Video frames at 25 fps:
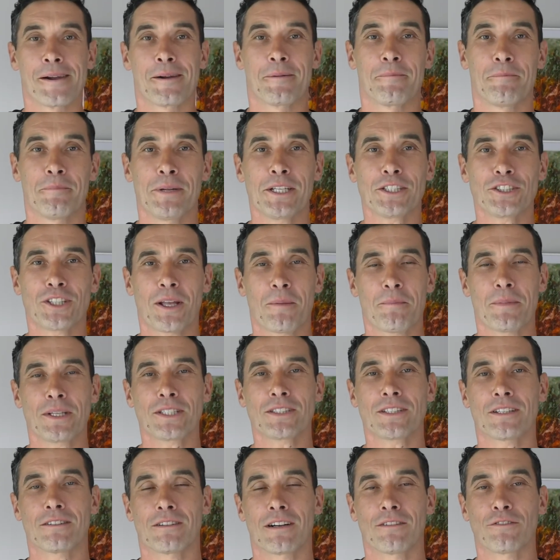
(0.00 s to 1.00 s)
Mister,
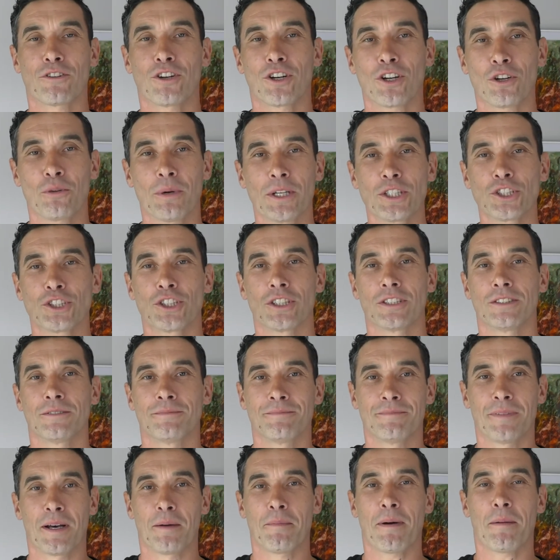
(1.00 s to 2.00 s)
mister, I've got a
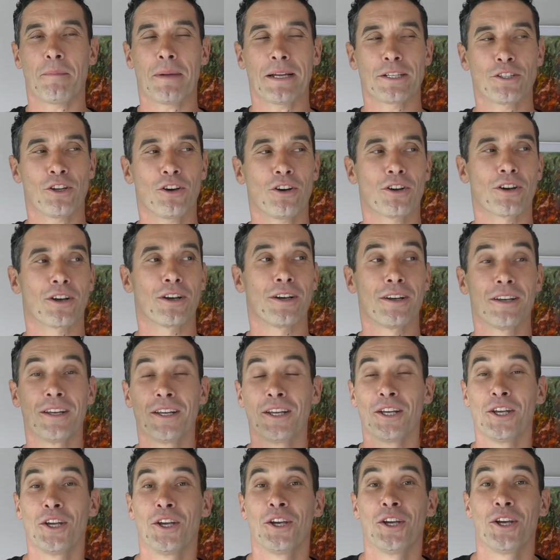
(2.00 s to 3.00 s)
question about my dog.
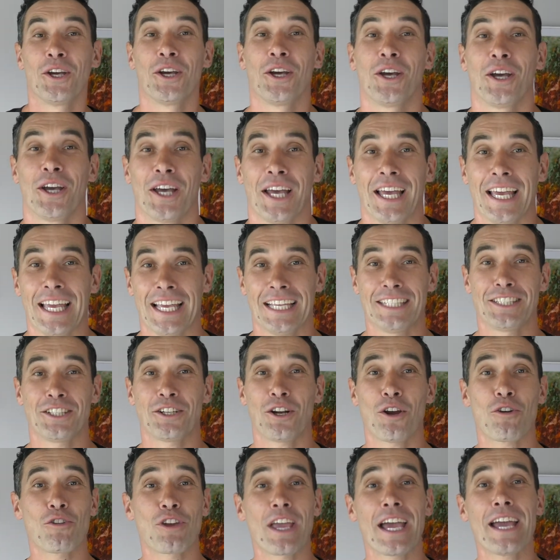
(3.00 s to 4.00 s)
Is it
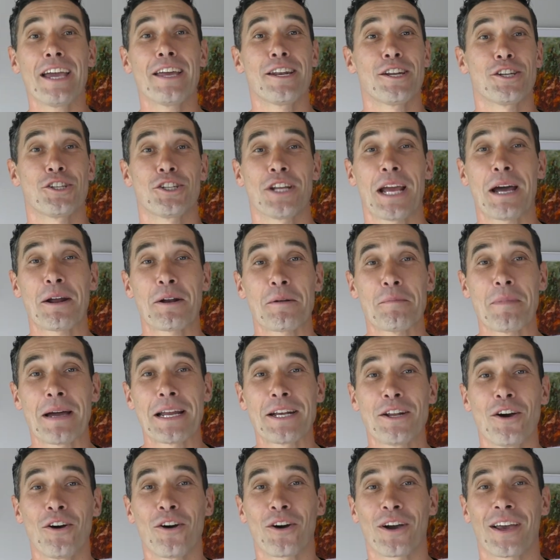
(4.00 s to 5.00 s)
okay to shout at my
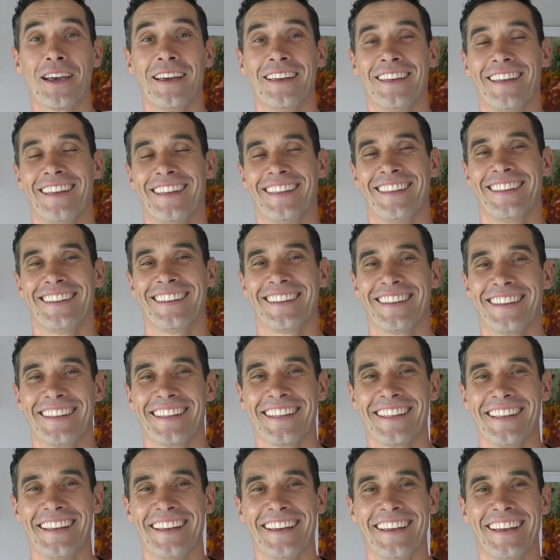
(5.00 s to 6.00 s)
dog?
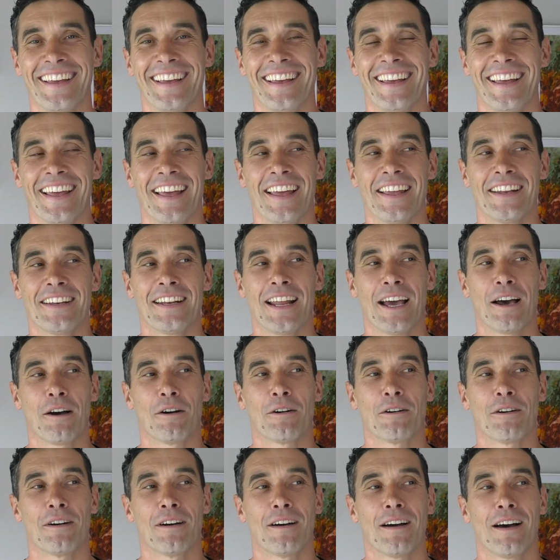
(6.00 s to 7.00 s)

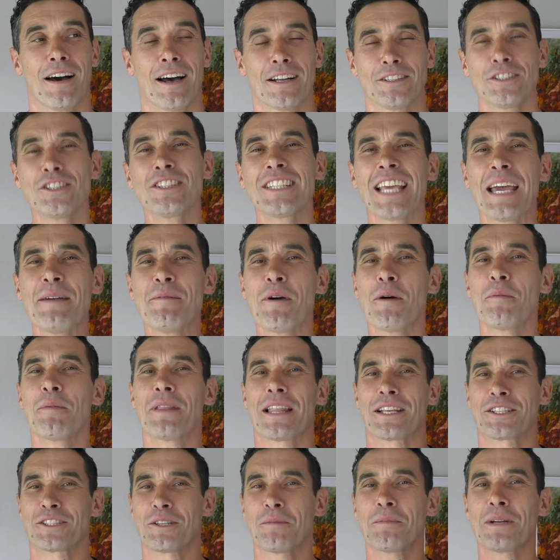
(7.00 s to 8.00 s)
Now, I just came up with
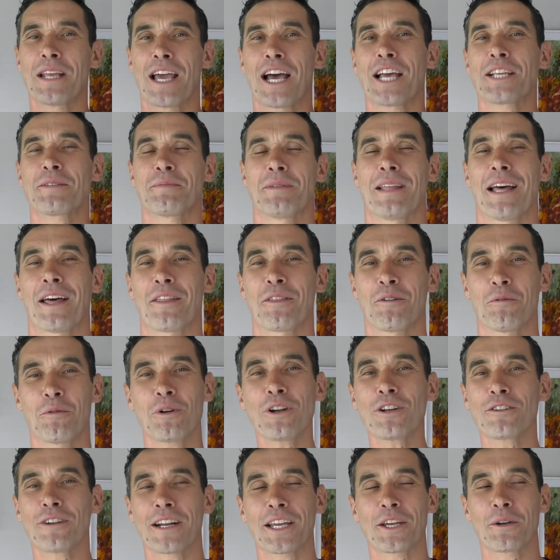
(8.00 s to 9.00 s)
that. Somebody asked me that. I thought, what a
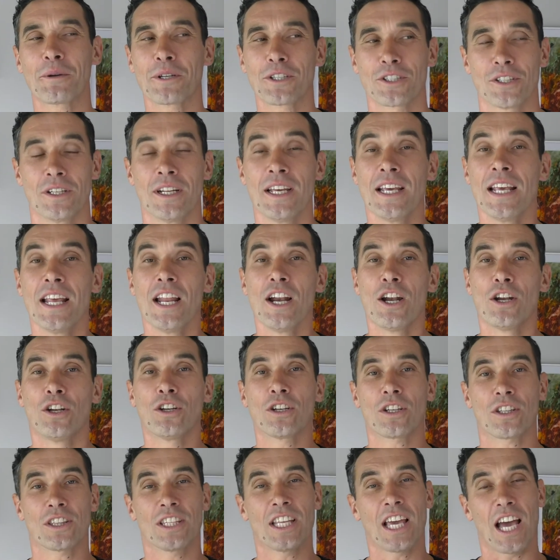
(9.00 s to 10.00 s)
great question.
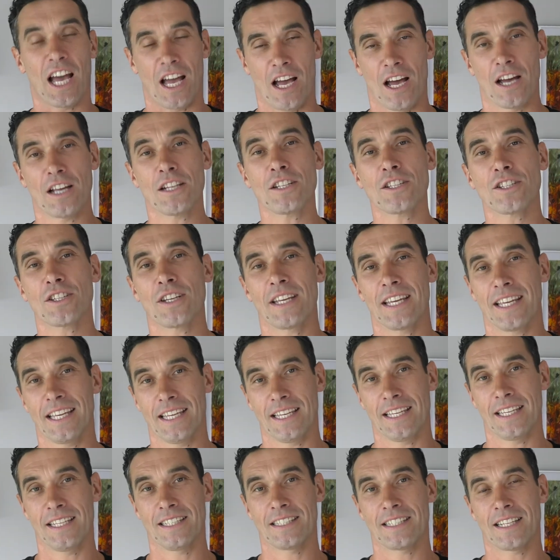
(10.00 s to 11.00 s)
Look, the answer
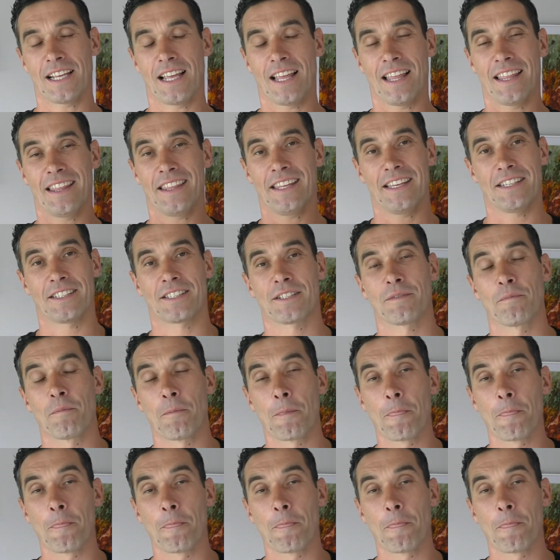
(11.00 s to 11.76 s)
is this.